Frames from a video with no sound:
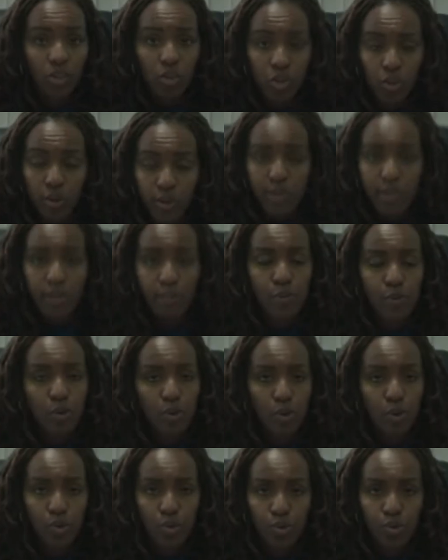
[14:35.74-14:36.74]
Short-term
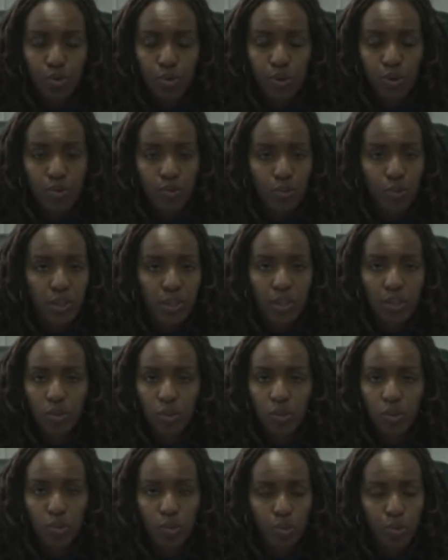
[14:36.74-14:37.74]
solutions would
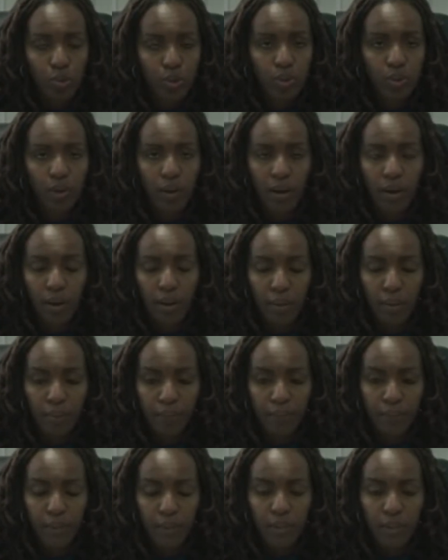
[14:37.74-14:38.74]
include
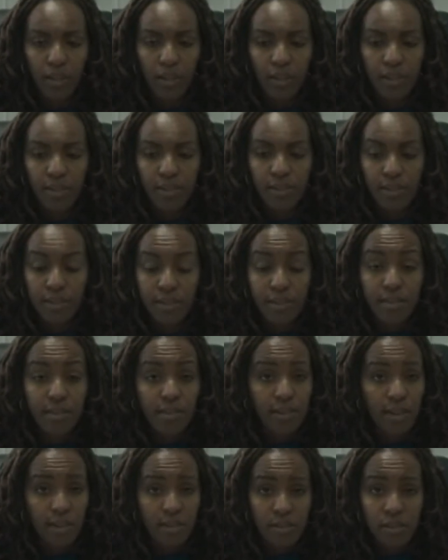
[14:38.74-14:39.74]

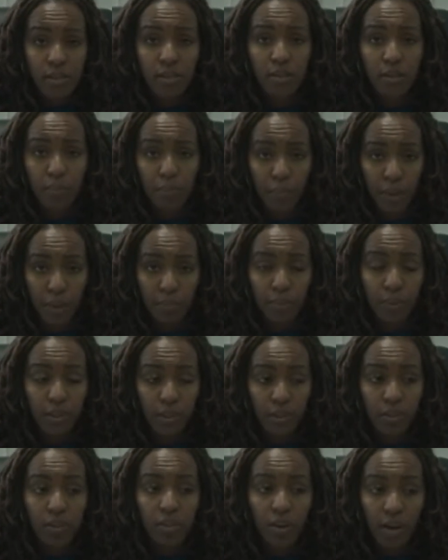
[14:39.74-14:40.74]
sensitizing the
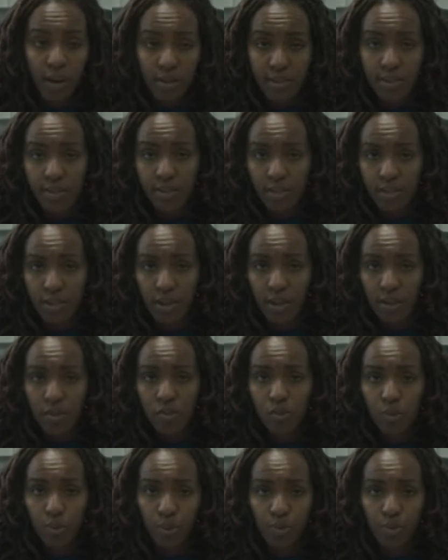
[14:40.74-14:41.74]
public as a start
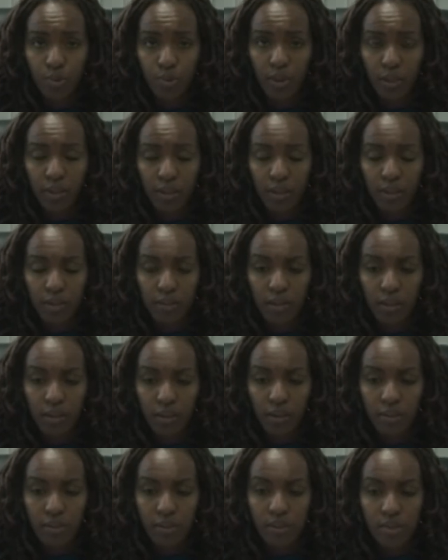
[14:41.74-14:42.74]
to ensure
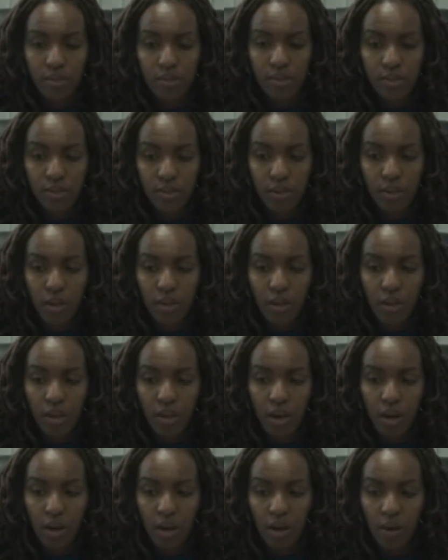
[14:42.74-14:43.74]
that there's
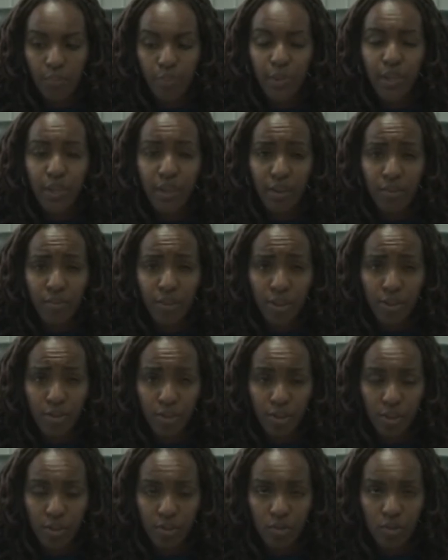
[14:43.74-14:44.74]
behavior
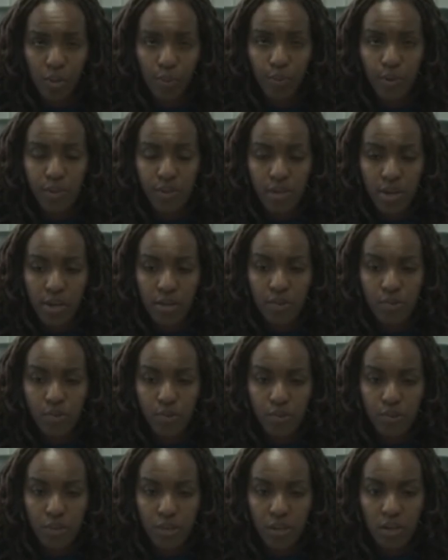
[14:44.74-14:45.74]
change, that we start to
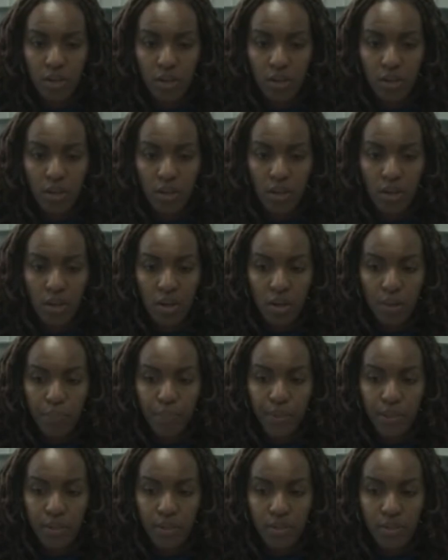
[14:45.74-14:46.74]
see
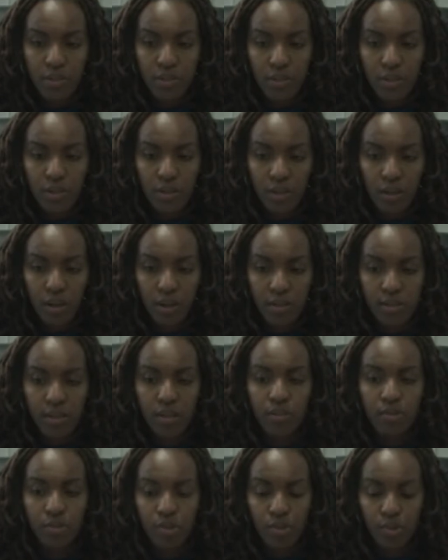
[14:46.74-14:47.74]
PET as
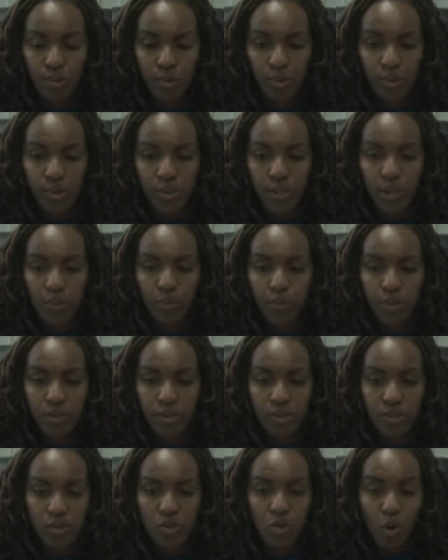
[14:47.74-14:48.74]
a resource, that we
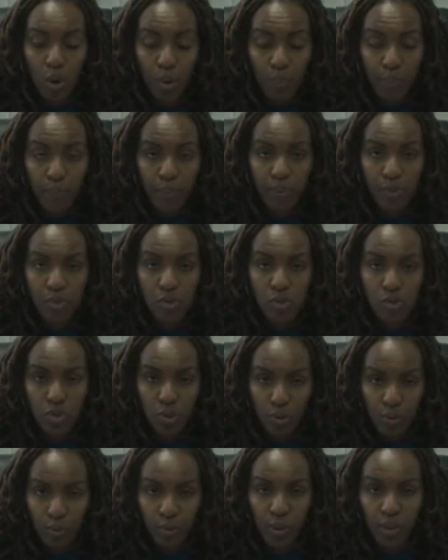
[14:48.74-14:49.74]
stop
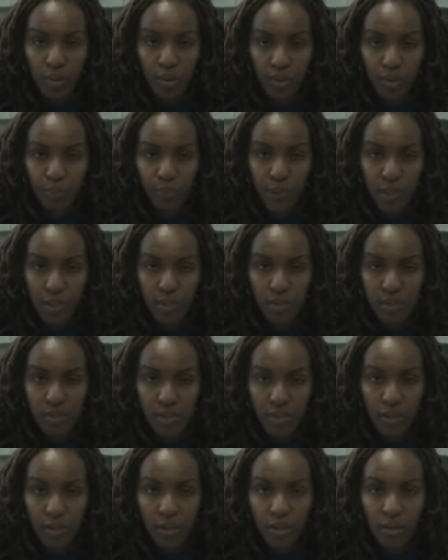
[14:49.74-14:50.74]
throwing PET